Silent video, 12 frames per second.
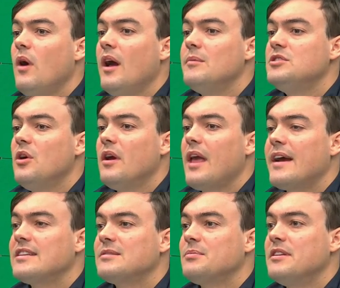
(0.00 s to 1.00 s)
why I'm showing
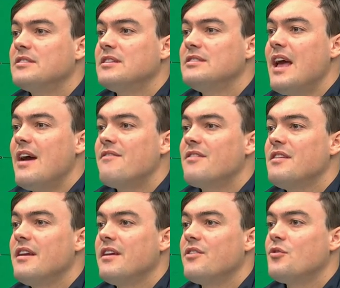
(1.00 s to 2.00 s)
XSplit is because
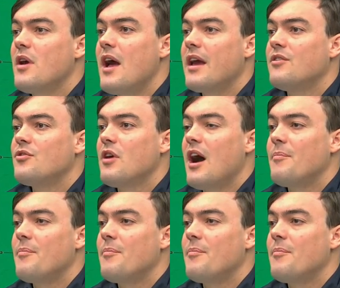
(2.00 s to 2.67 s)
everything is drag and drop.